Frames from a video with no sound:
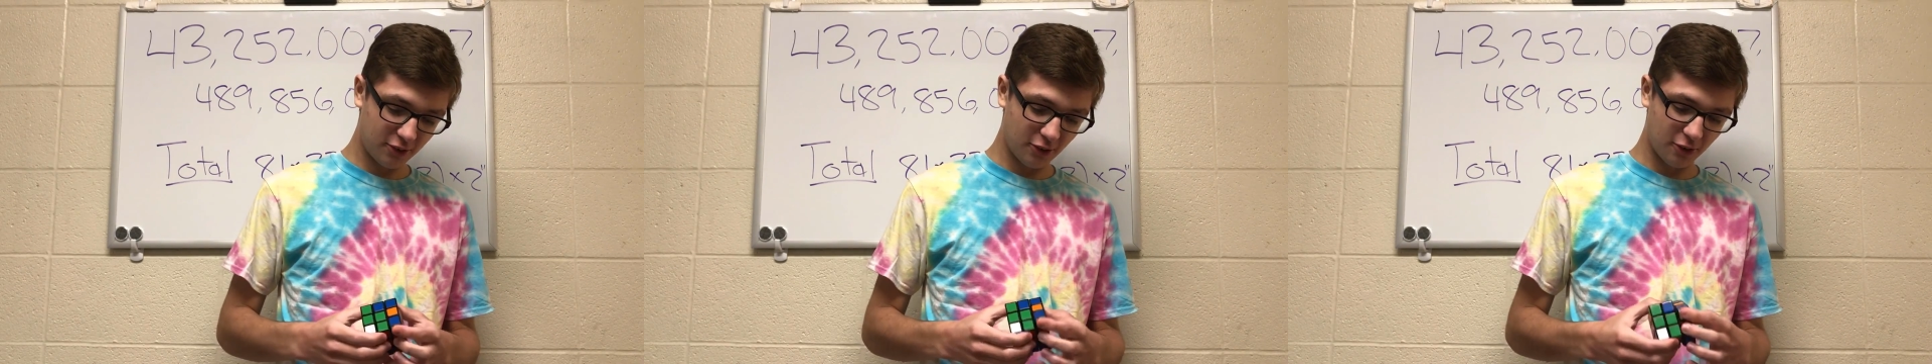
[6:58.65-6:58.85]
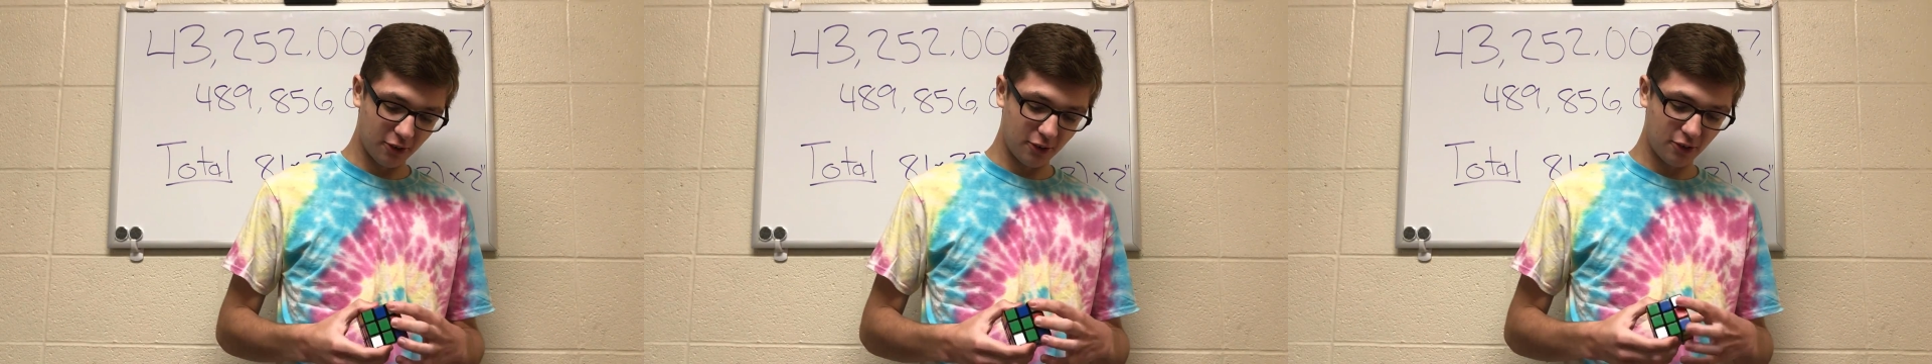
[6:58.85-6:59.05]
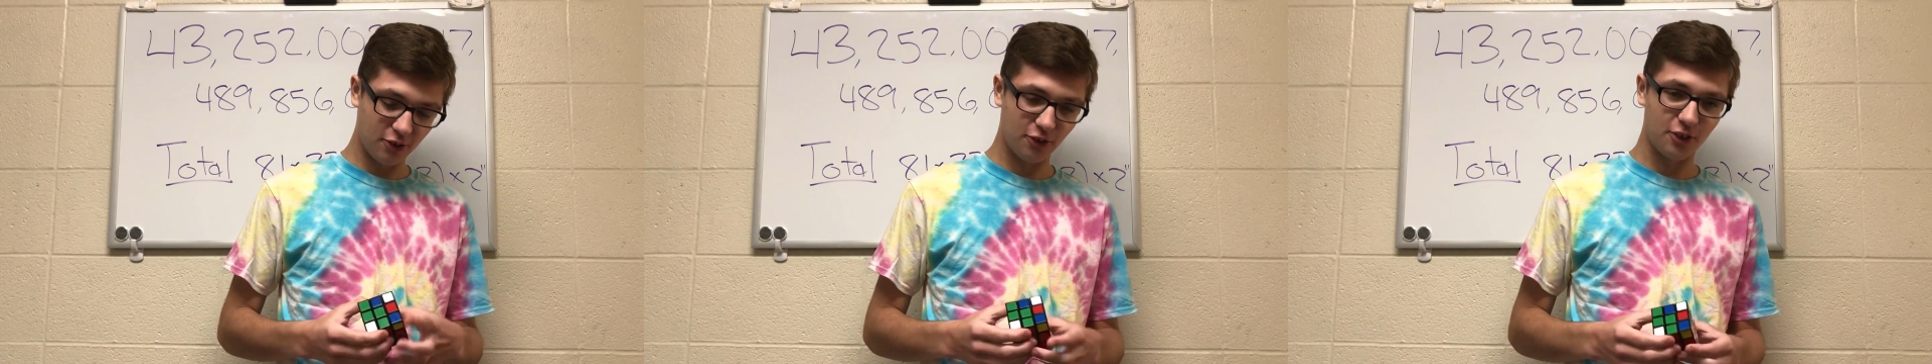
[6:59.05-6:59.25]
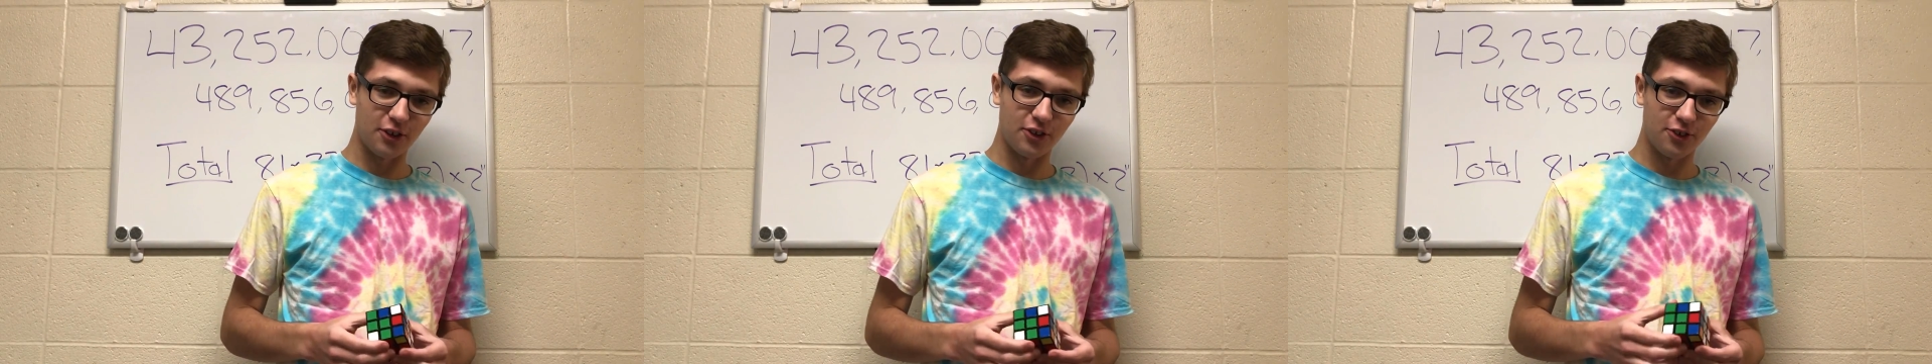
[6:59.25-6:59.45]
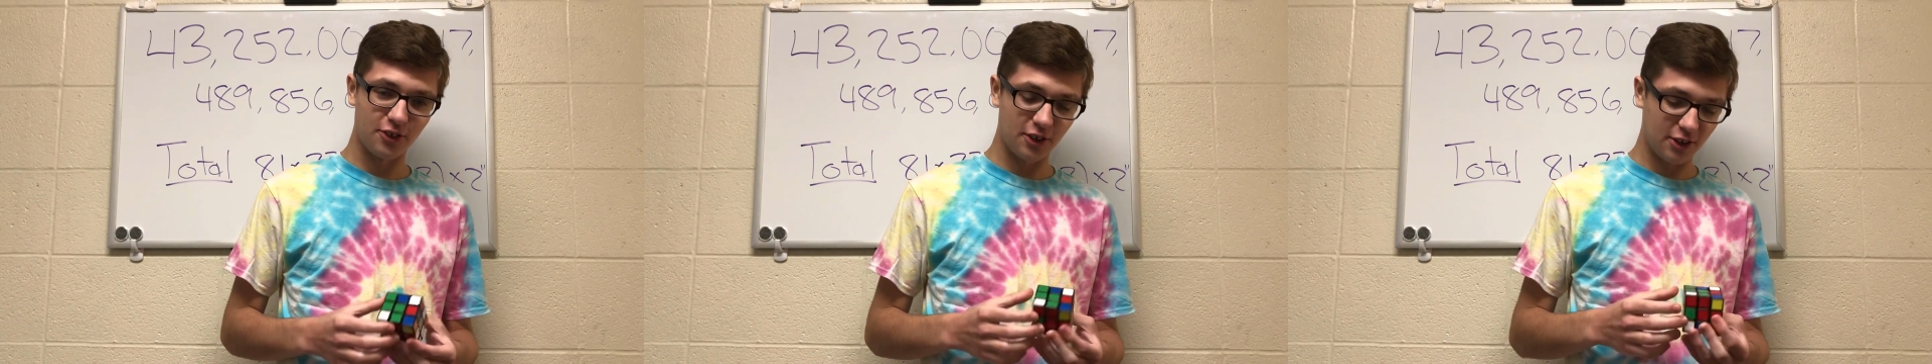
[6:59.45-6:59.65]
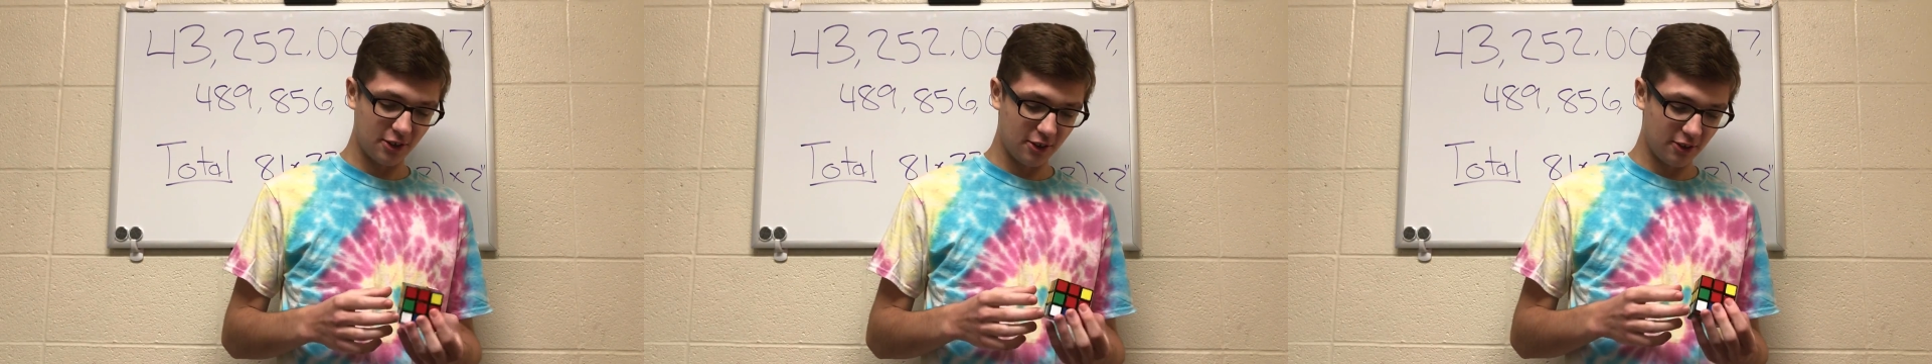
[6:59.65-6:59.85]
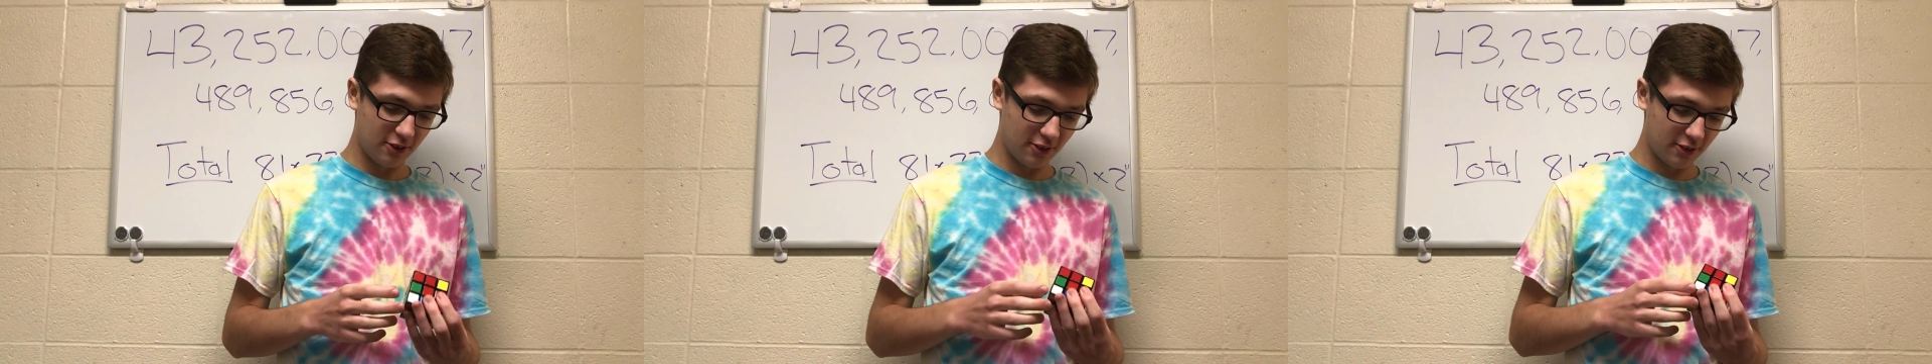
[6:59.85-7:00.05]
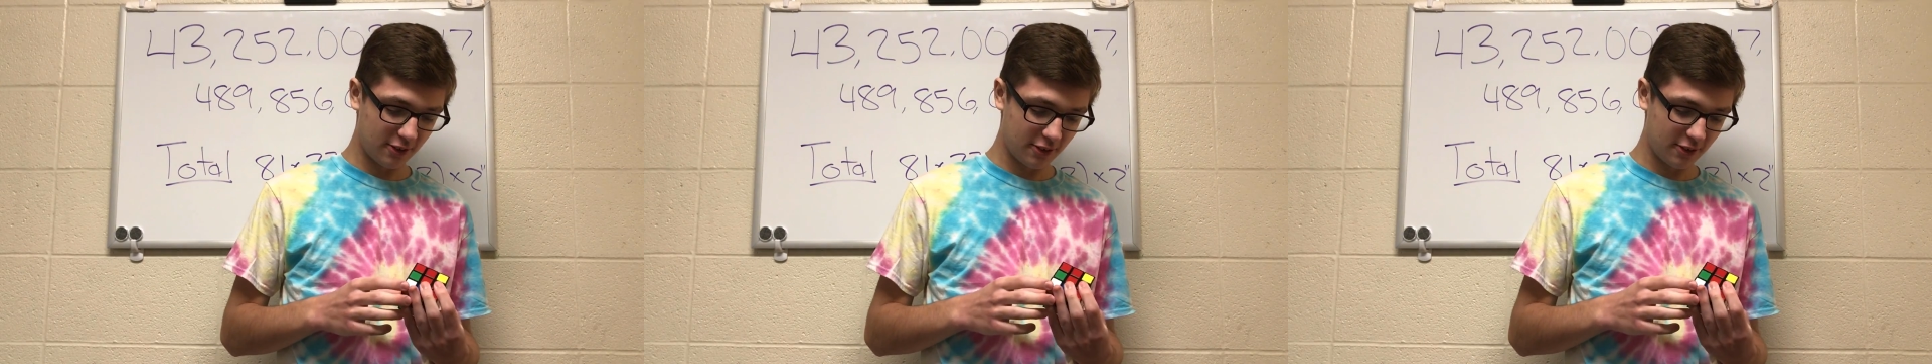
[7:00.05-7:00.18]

so you're just going to sit here